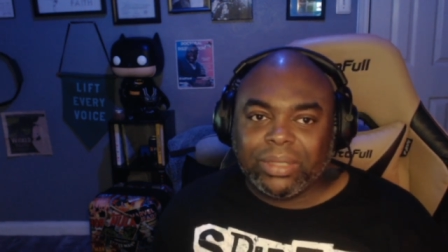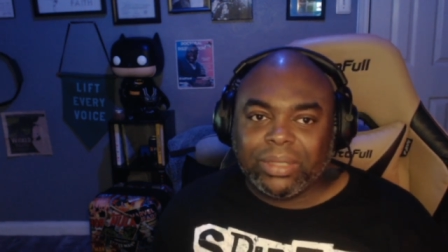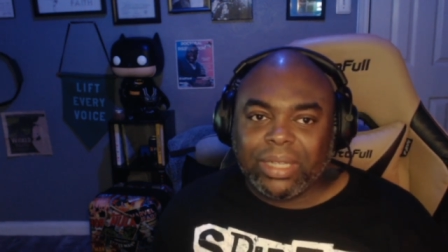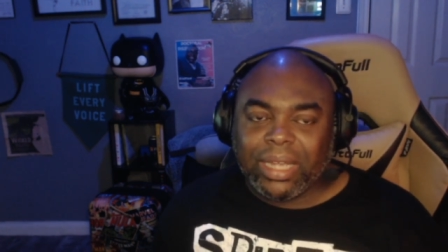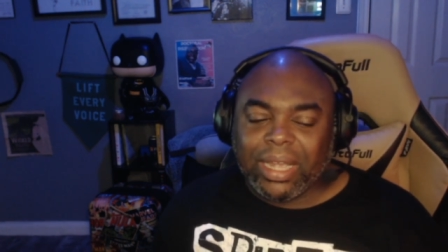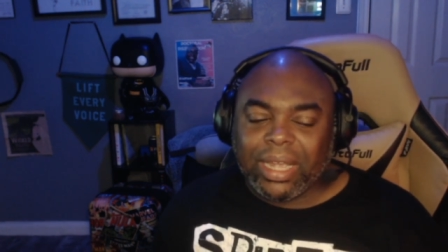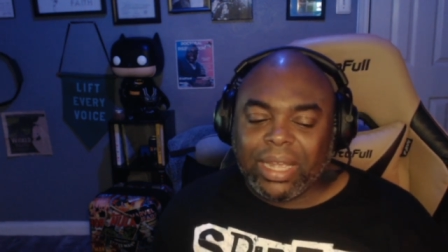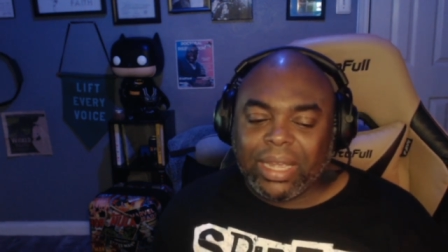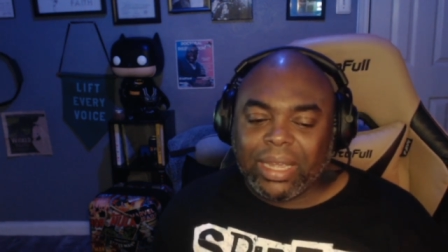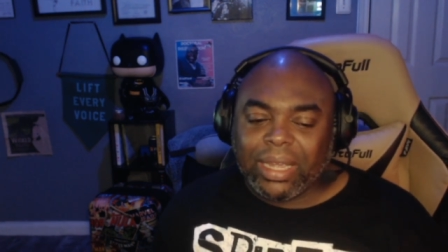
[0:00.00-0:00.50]

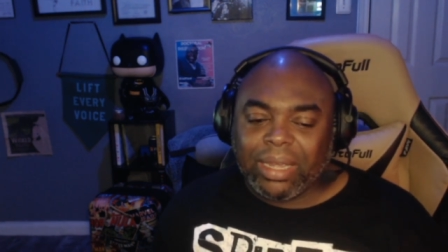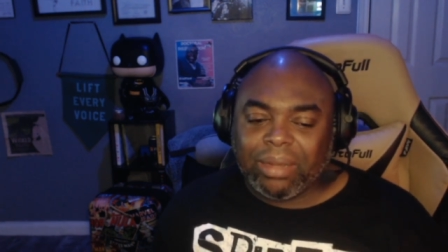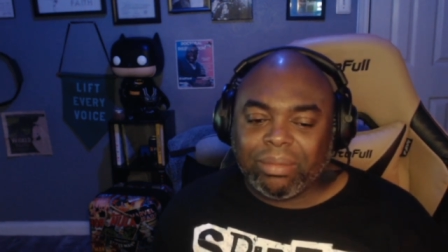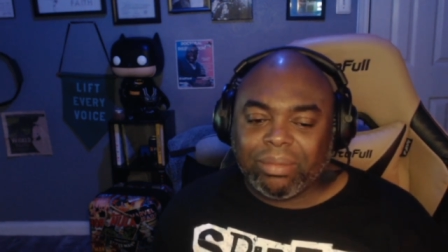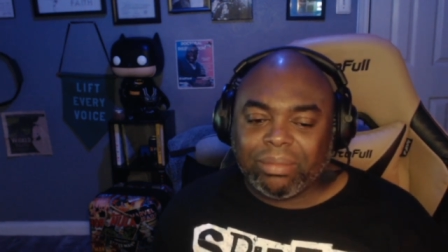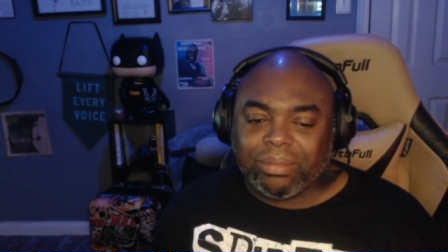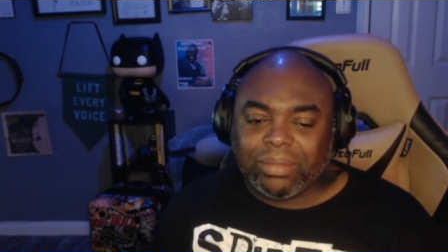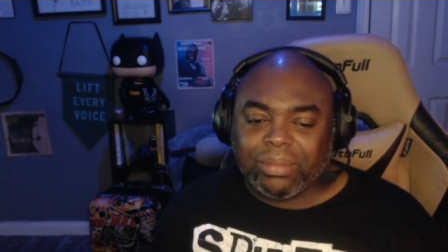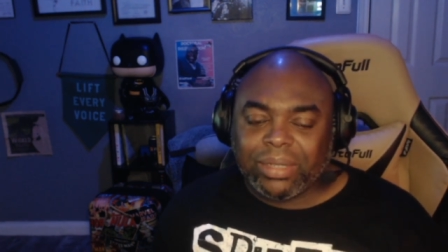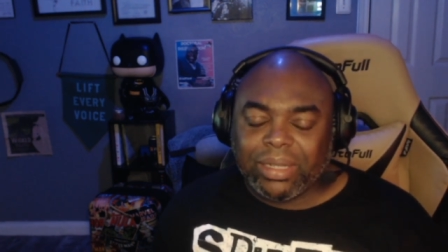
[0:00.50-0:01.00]

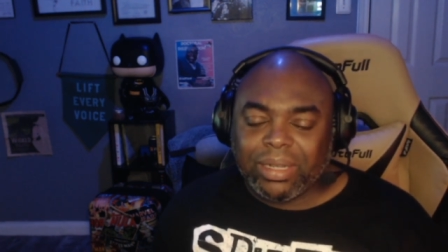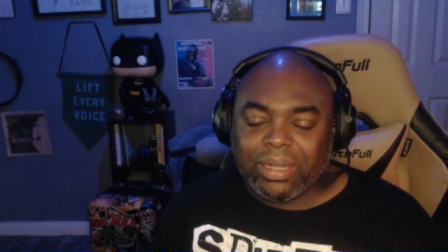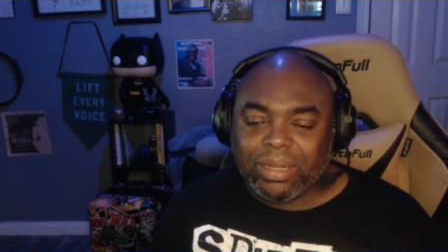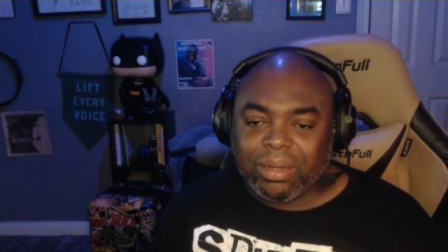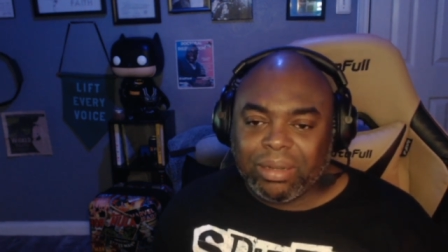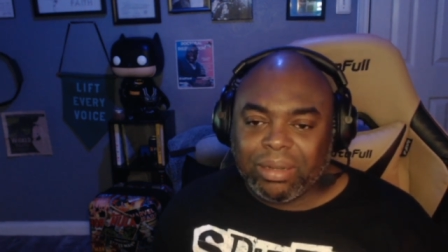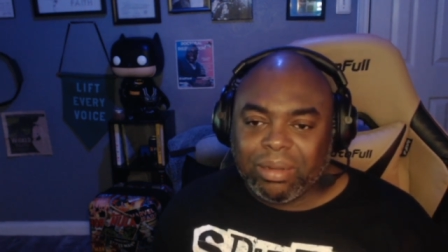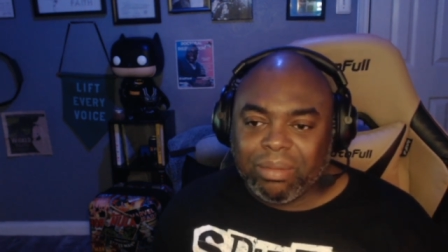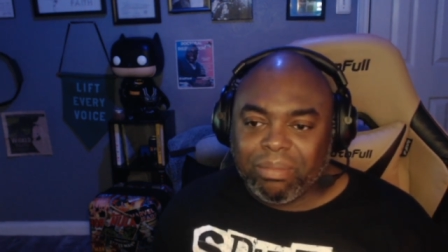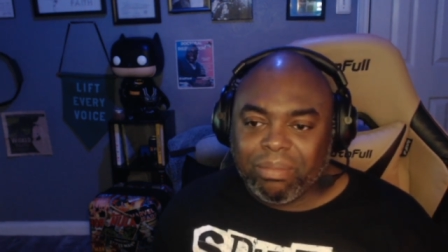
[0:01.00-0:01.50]
I'm,
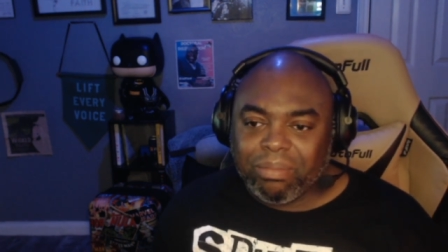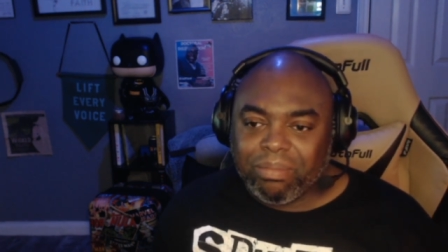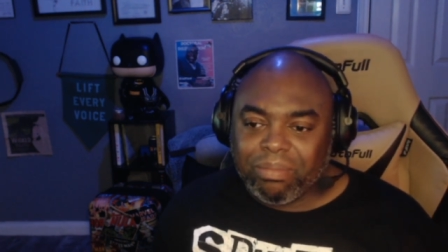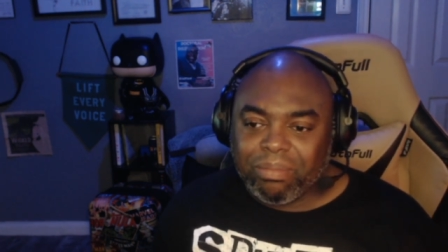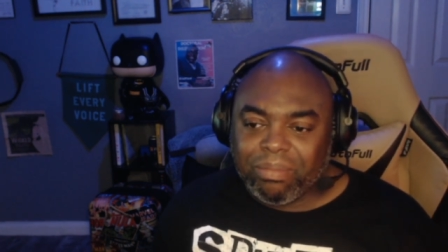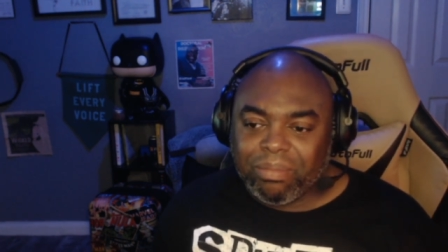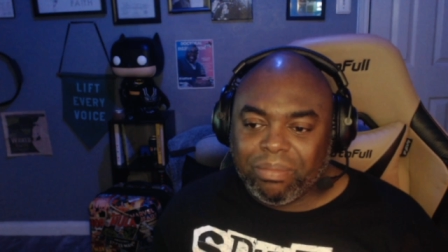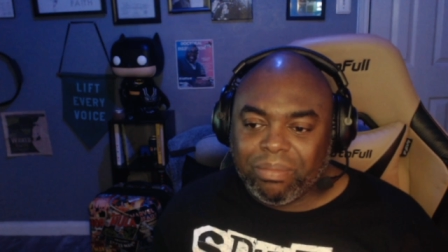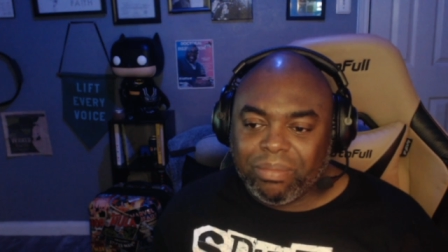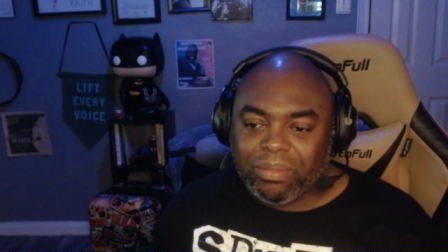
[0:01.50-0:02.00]

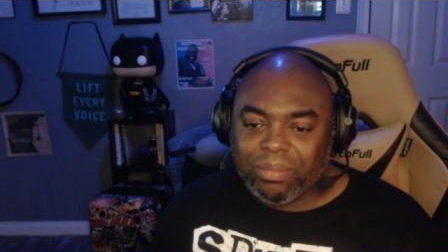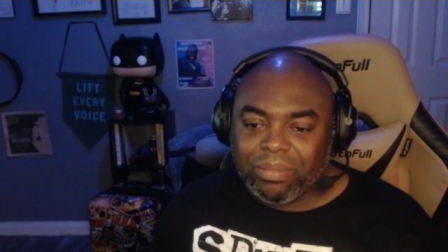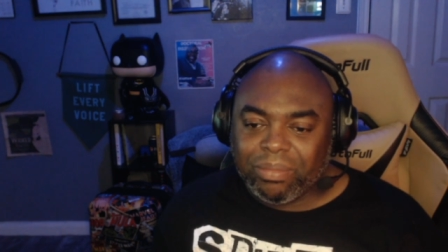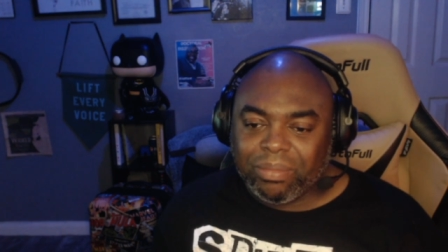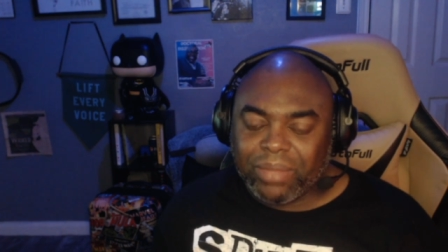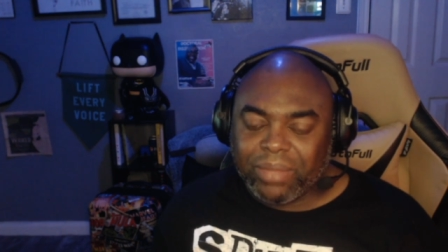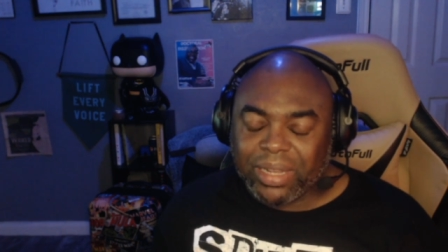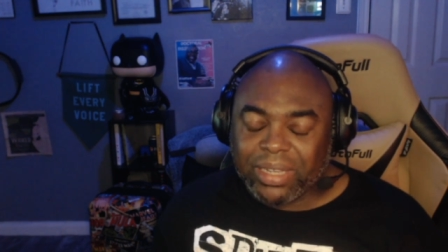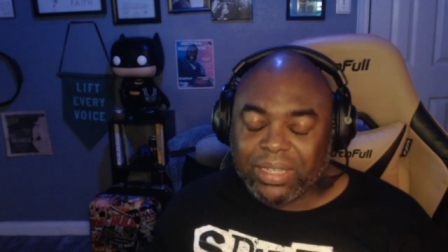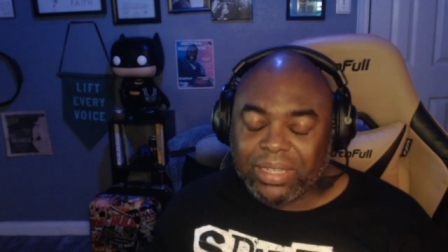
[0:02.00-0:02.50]

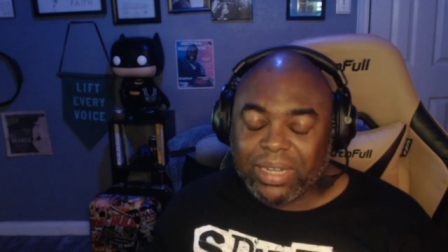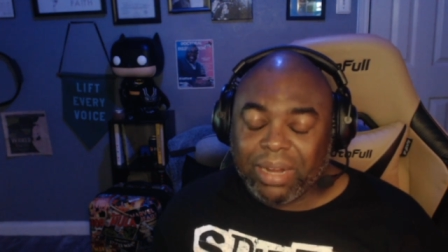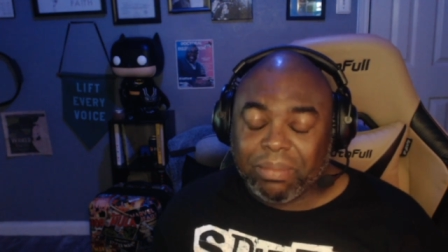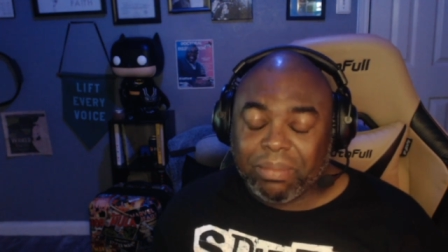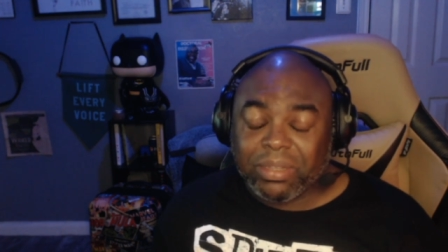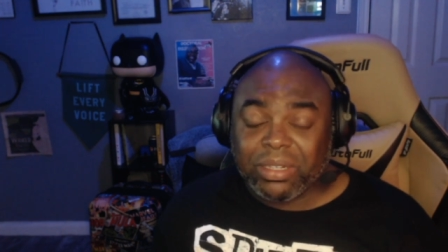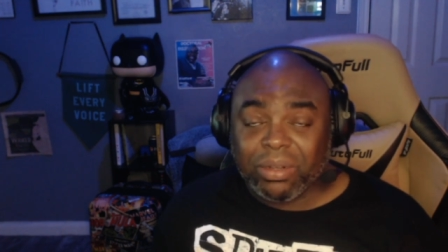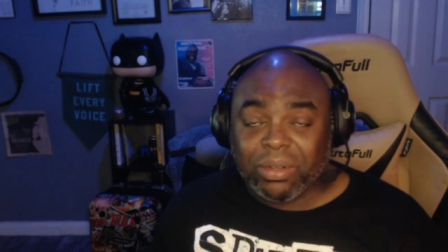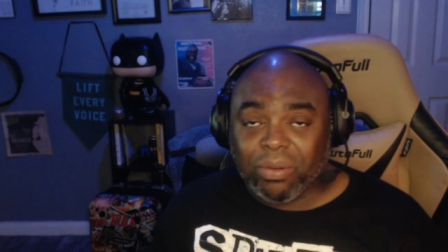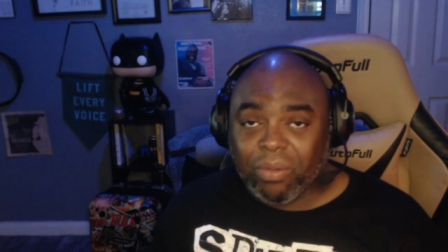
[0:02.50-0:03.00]
like I said, I'm
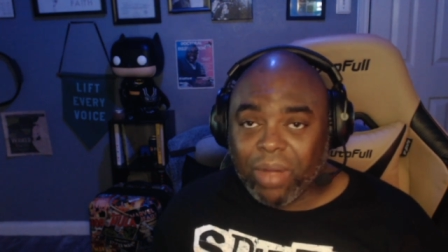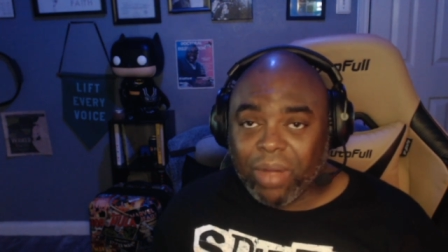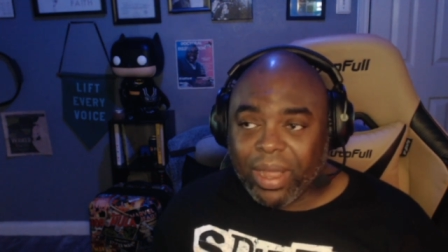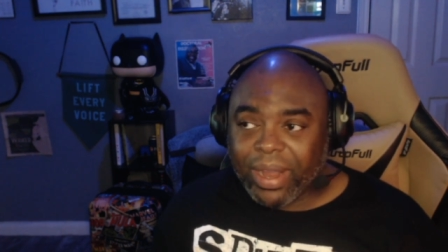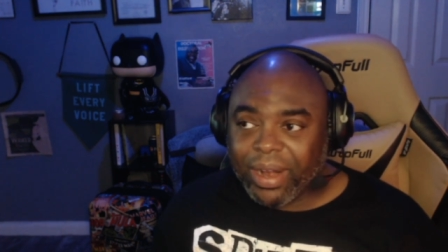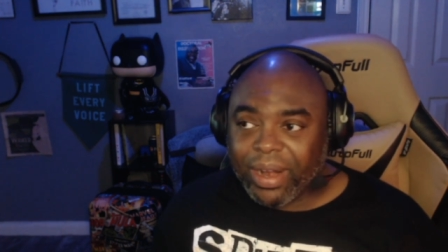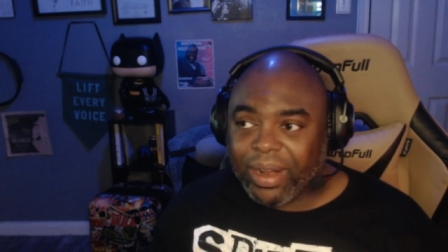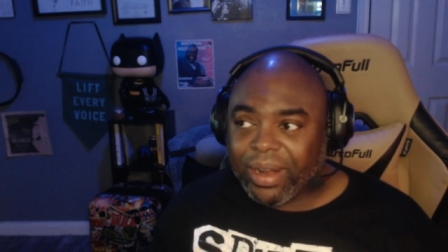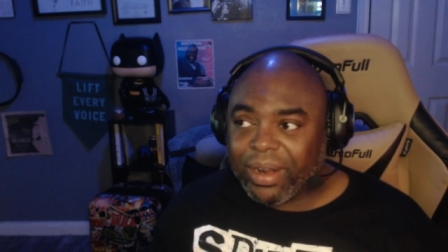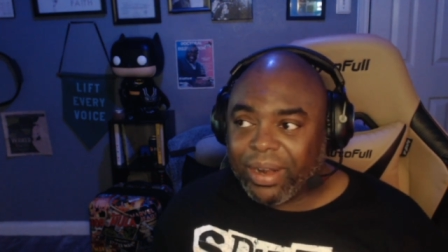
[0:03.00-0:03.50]
still
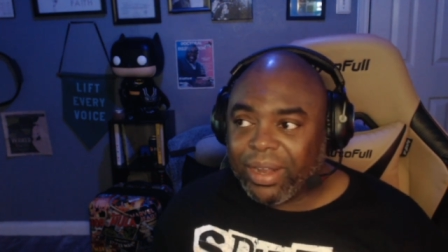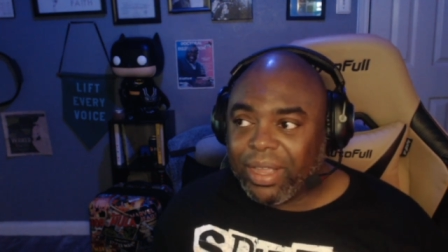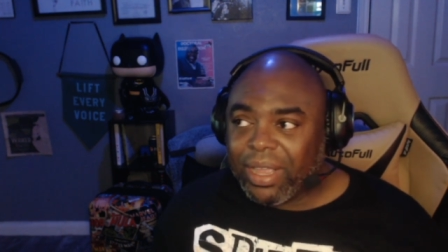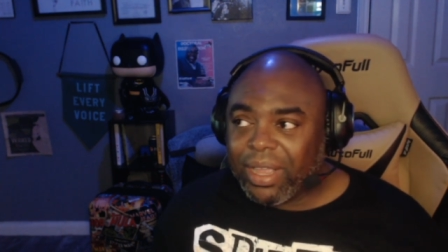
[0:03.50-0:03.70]
wired.